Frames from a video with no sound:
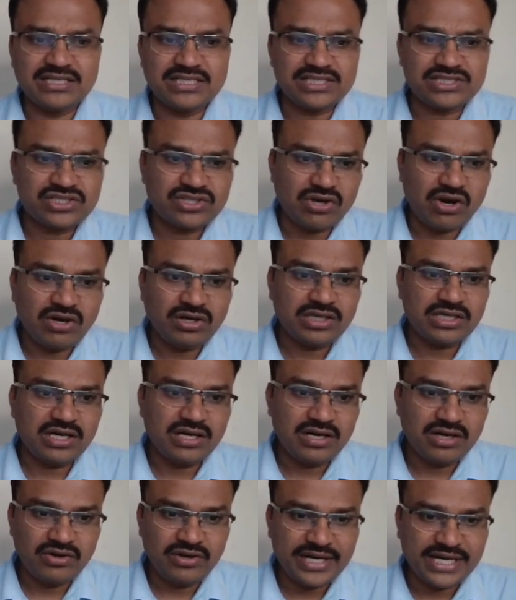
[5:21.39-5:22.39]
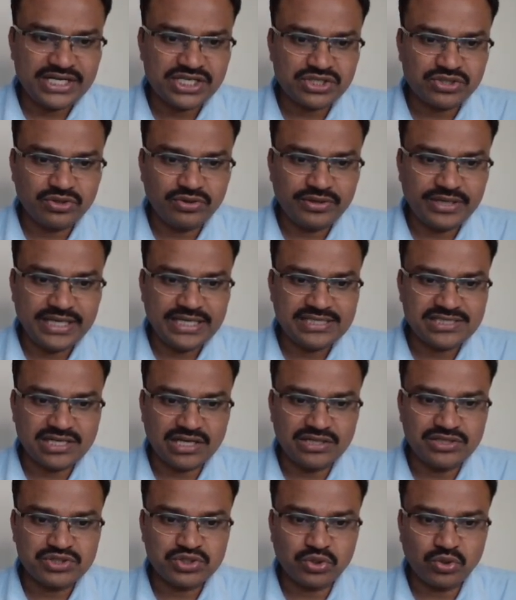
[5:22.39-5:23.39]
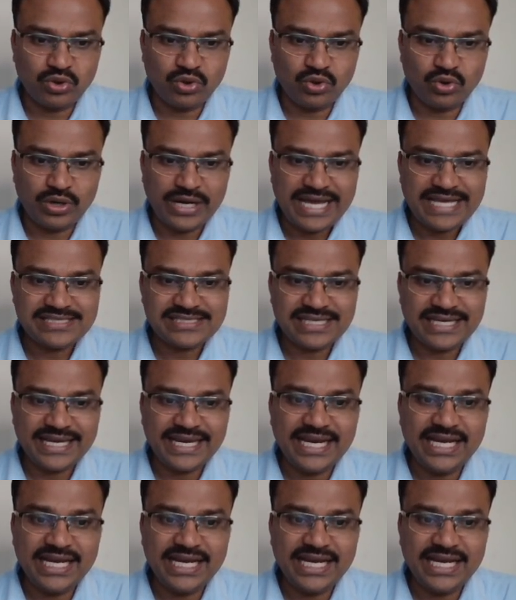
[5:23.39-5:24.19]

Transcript: stock turnover ratio is also known as